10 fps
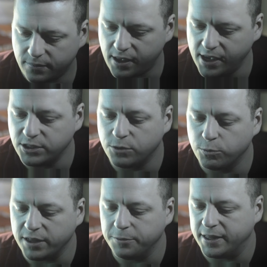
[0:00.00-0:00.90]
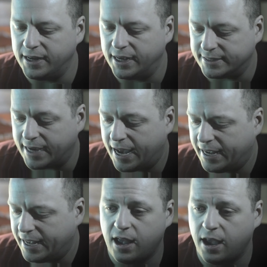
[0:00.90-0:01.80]
He's a really really nice
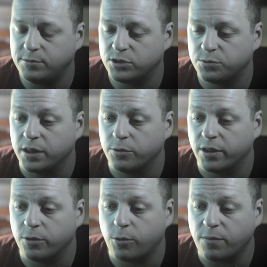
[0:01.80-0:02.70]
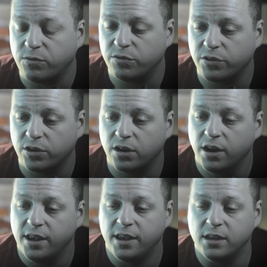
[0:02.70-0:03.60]
guy. I'm just really really grateful for
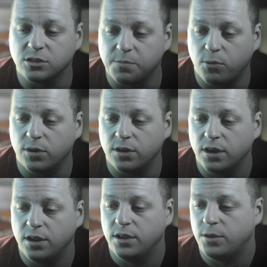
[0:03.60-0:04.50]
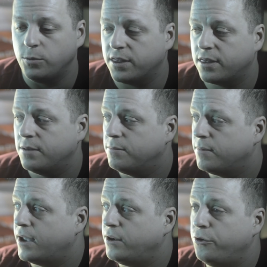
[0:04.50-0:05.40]
his support with
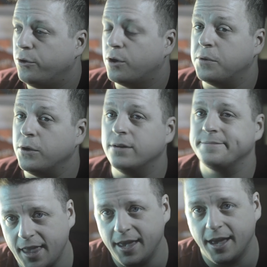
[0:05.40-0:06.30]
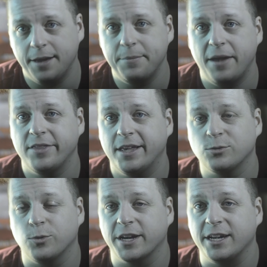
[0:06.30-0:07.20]
my new computer. Um,
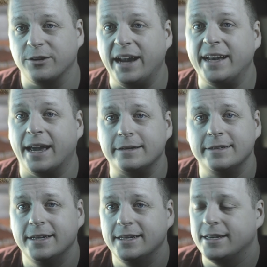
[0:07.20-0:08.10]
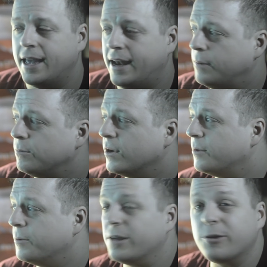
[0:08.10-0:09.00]
everything's working great now, and I'm really,
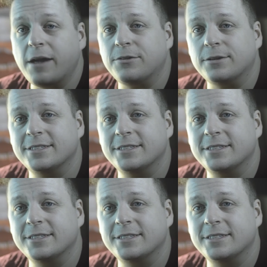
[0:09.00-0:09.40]
really grateful.